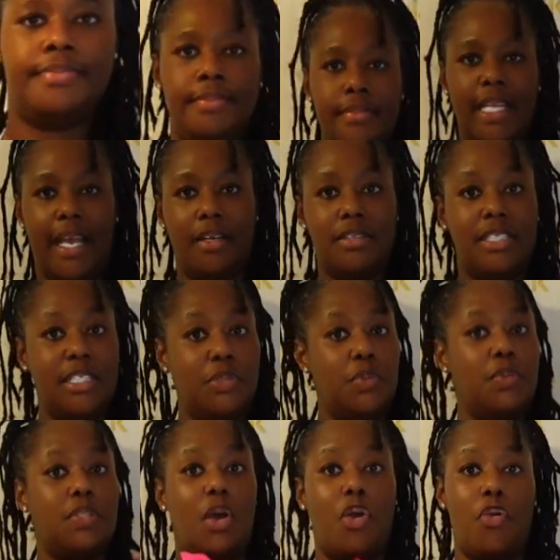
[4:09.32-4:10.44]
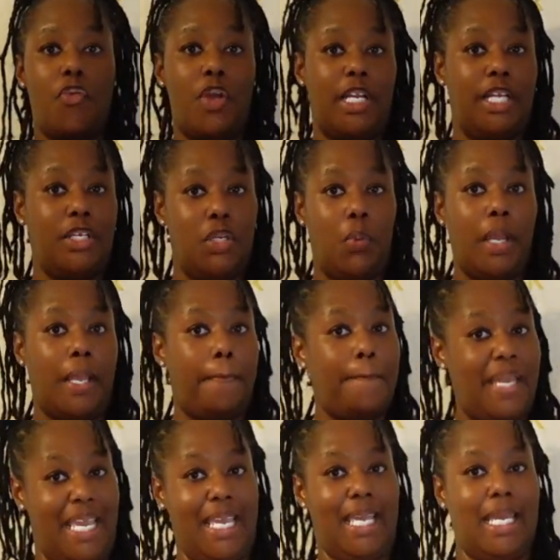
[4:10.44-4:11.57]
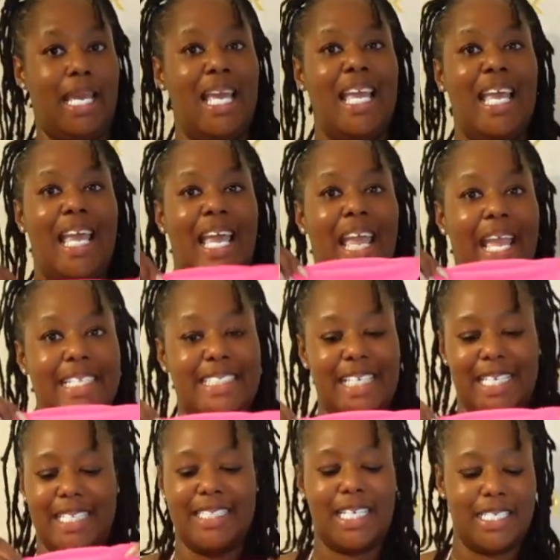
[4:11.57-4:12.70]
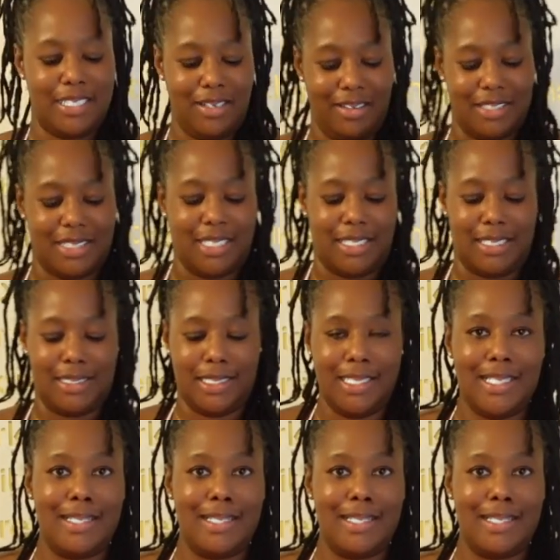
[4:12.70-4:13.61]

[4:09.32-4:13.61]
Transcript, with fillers: Now, since we was already doing pink and teeny tiny, you see this?